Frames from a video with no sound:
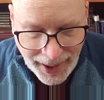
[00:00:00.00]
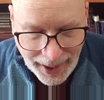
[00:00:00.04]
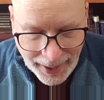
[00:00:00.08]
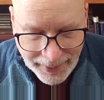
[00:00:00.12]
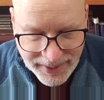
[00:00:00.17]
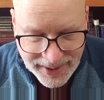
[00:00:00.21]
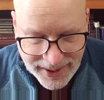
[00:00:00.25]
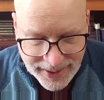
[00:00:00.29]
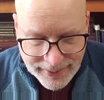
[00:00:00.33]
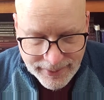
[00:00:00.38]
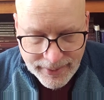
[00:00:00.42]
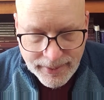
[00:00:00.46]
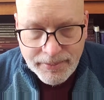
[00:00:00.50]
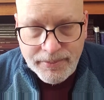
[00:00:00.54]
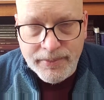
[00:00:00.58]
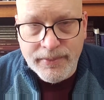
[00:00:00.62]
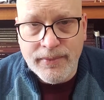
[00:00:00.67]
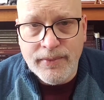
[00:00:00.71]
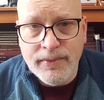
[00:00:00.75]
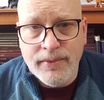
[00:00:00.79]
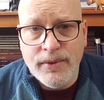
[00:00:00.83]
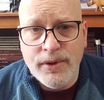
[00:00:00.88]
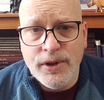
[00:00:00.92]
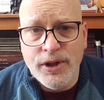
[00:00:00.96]
baptism,
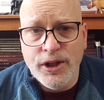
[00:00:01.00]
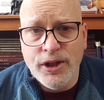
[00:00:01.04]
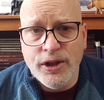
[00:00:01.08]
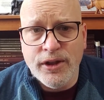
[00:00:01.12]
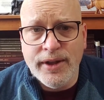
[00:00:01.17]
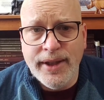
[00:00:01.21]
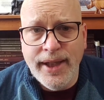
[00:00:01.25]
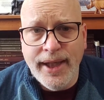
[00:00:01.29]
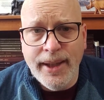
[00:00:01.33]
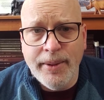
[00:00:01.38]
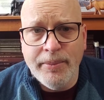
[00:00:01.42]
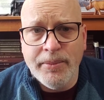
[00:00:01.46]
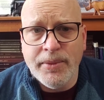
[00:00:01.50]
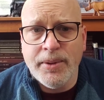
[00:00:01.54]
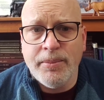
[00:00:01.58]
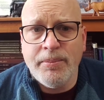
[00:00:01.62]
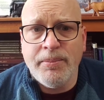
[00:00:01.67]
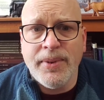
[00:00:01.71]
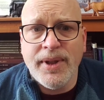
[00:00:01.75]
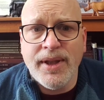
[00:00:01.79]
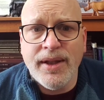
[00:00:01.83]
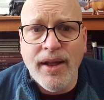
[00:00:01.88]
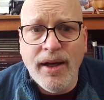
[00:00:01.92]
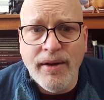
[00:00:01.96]
you're named
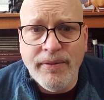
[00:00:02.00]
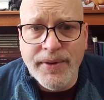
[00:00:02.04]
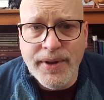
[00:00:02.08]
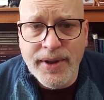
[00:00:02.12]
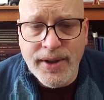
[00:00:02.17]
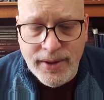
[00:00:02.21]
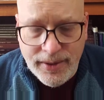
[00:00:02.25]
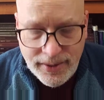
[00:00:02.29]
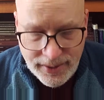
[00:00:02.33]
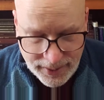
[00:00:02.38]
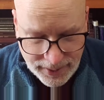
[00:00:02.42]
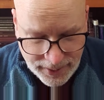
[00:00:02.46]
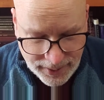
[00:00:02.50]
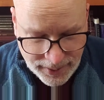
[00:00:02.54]
beloved.